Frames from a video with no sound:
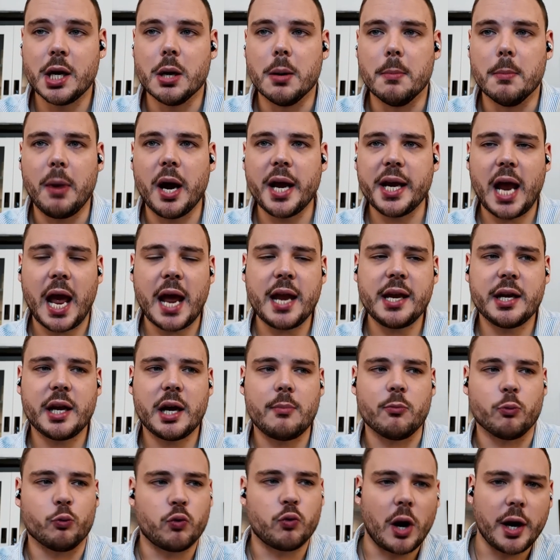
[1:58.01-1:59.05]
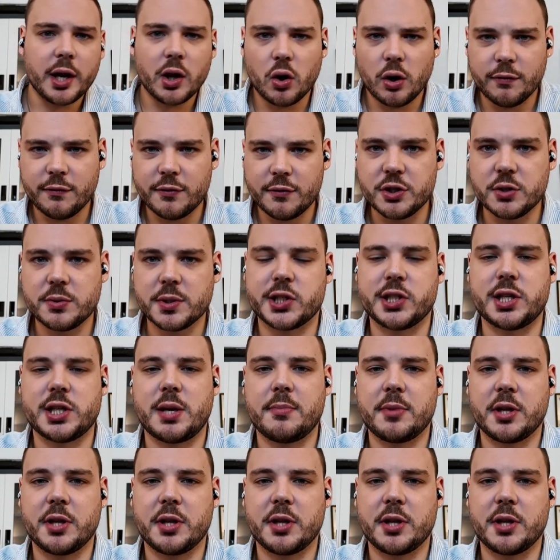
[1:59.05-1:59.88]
might end up running off and doing something